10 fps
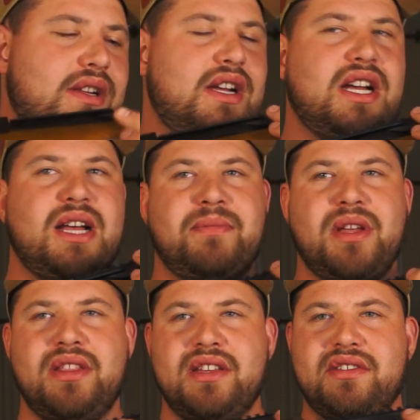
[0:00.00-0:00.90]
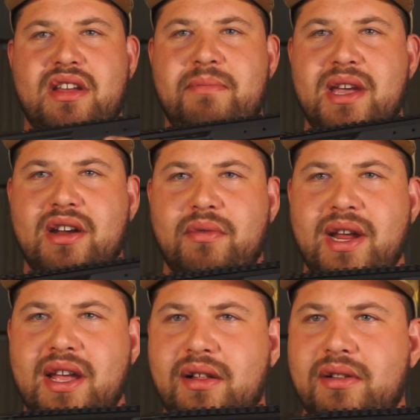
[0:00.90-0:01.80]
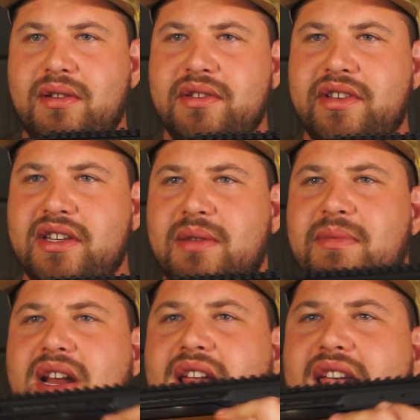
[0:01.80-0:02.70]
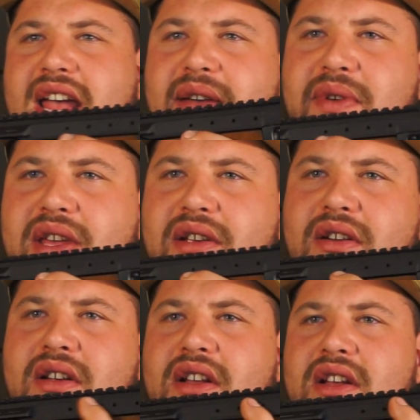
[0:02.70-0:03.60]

On this Omega rail system that I have here,